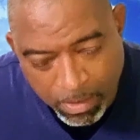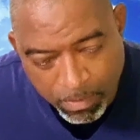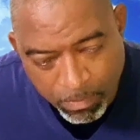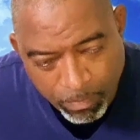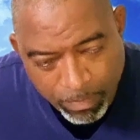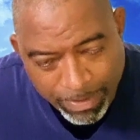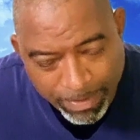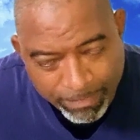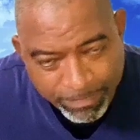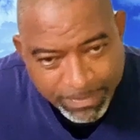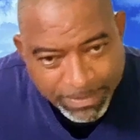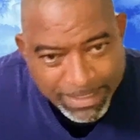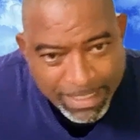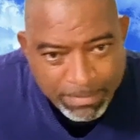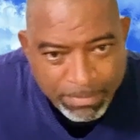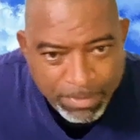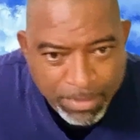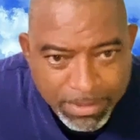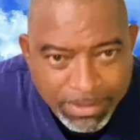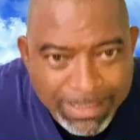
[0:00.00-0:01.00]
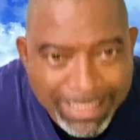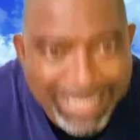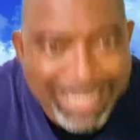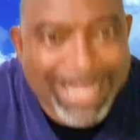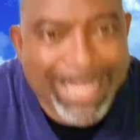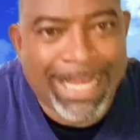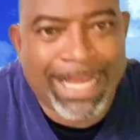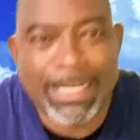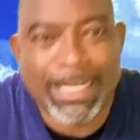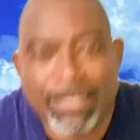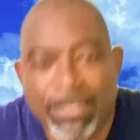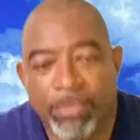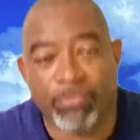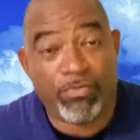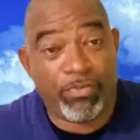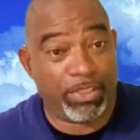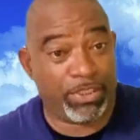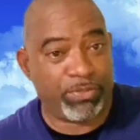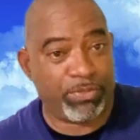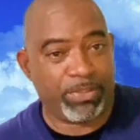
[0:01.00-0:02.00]
We have Starbucks and
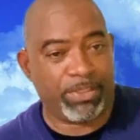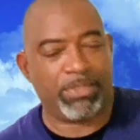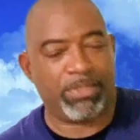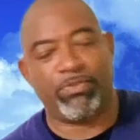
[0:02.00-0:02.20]
Richards.